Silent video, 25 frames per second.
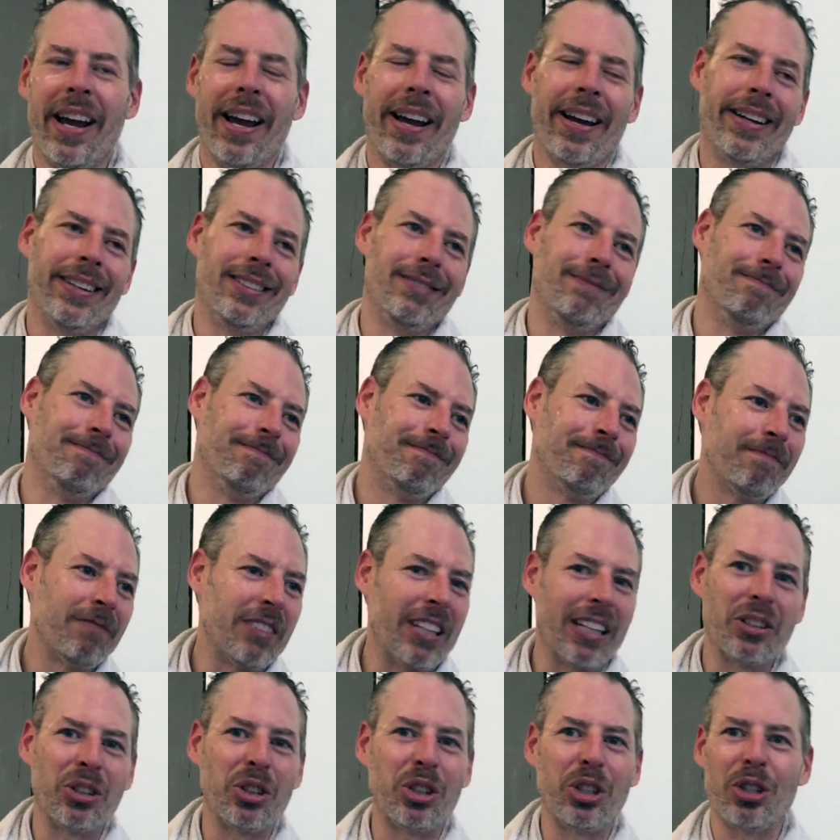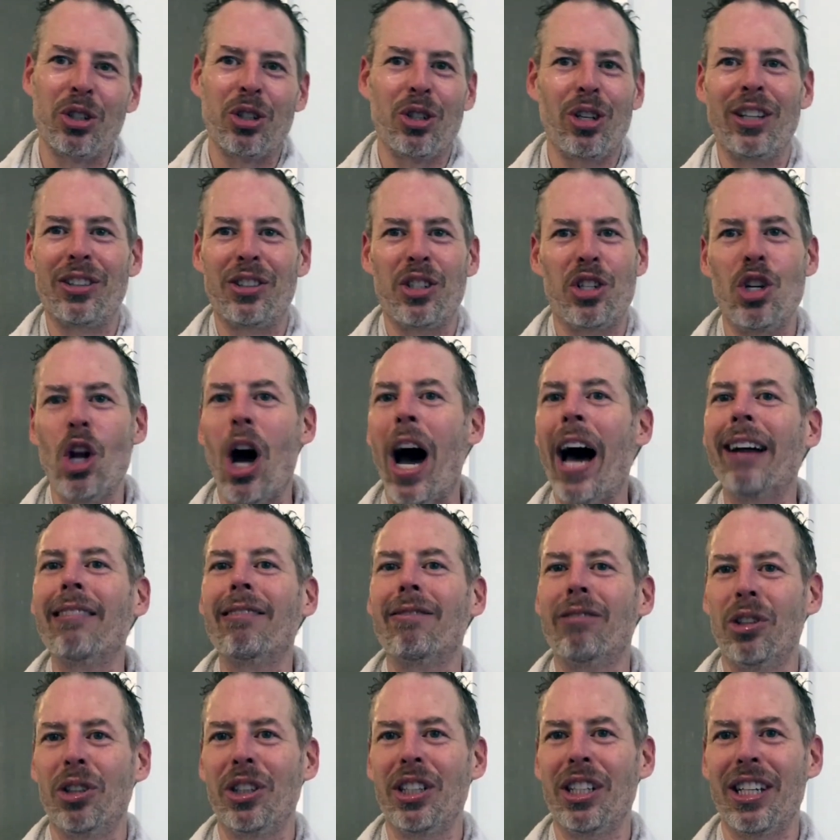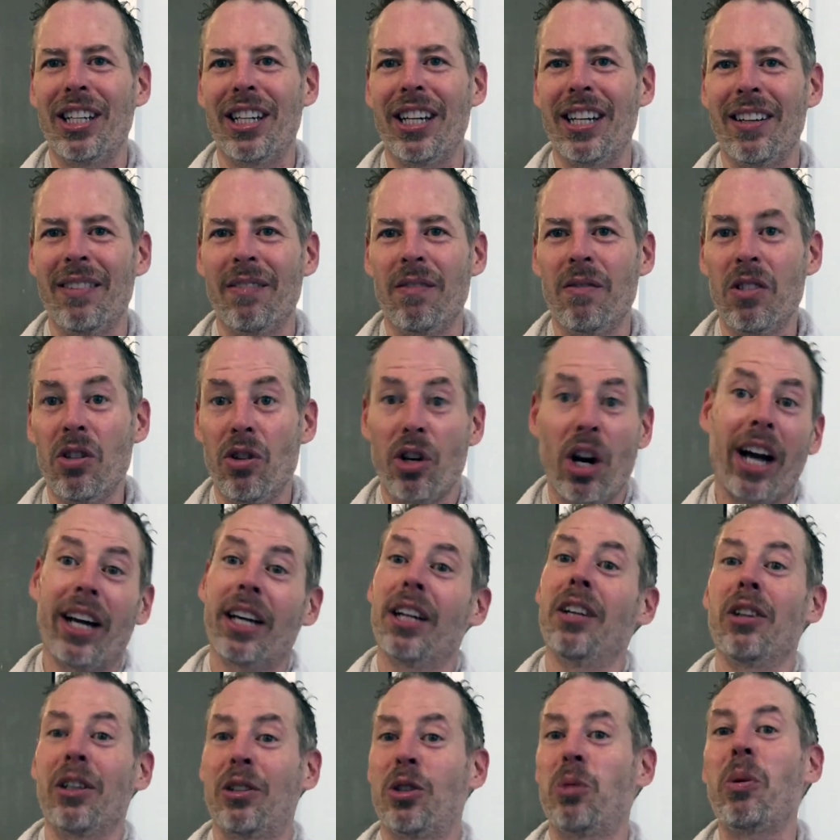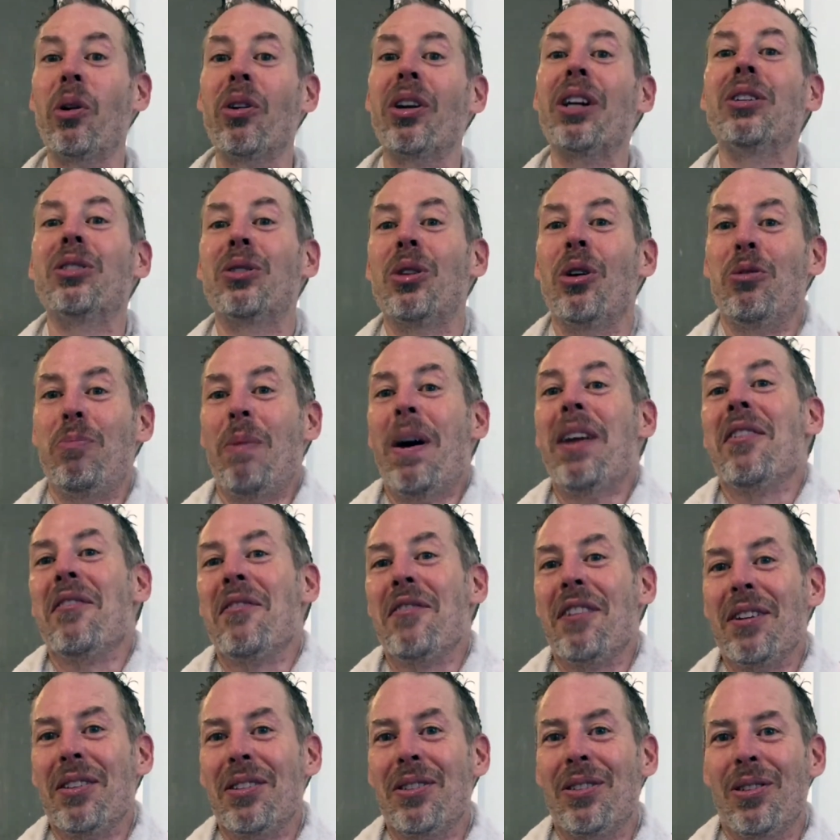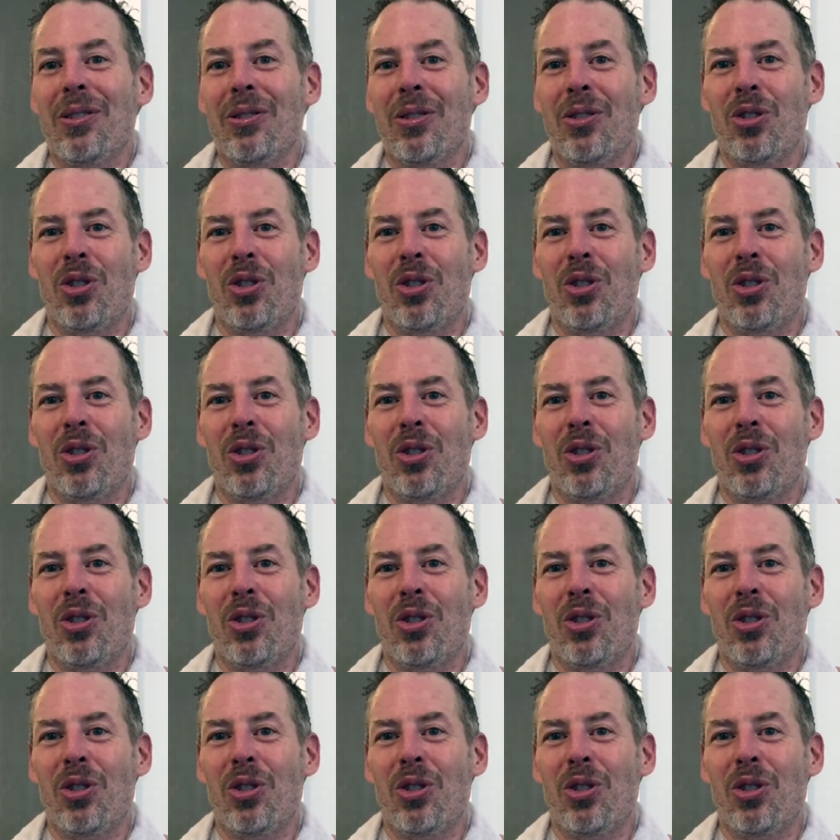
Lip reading: and that's just, it's not really you're not gonna experience those benefits.